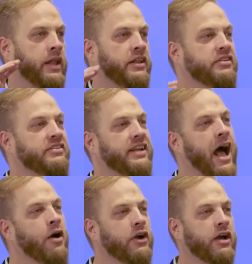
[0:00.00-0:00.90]
and this is an
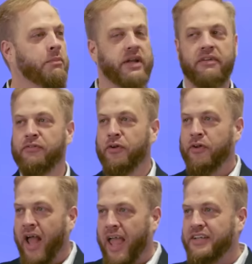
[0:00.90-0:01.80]
outcome but if
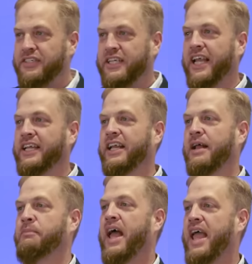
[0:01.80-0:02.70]
you're not educated
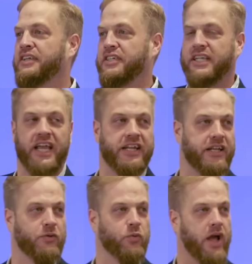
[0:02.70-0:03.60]
and i'm not
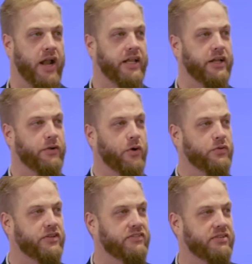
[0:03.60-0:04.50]
educated and we're not
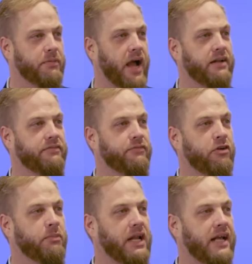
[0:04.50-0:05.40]
engrossed in some kind of
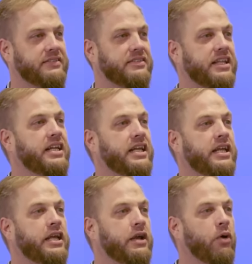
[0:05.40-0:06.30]
formalized
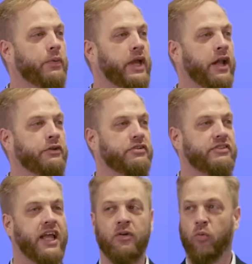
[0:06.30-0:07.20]
study where we
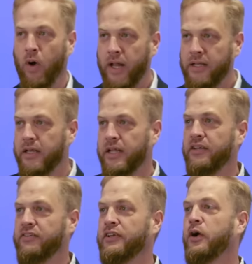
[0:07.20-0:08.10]
understand what
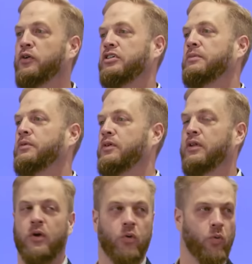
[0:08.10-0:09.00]
is negotiable
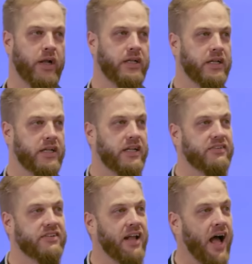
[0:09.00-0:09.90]
what
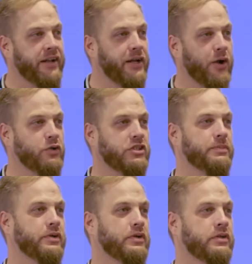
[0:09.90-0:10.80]
is
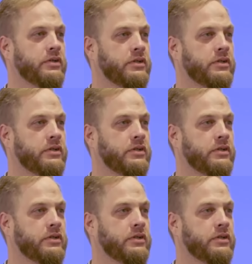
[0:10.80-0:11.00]
non-negotiable